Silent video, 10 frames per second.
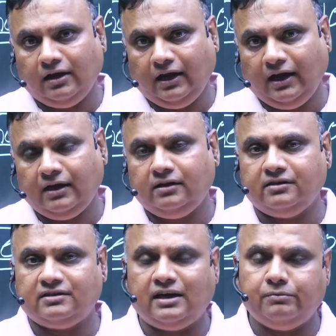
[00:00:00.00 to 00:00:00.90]
and
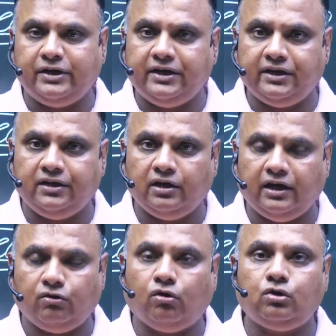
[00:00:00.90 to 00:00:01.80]
desirability
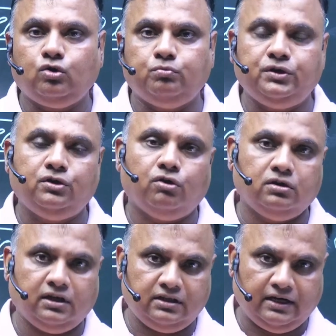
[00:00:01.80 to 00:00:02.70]
and ought to be on
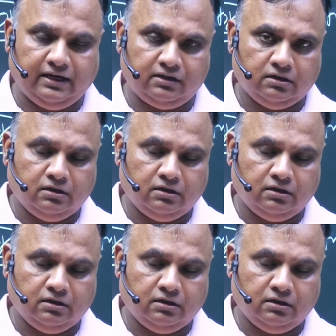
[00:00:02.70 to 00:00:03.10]
the other hand.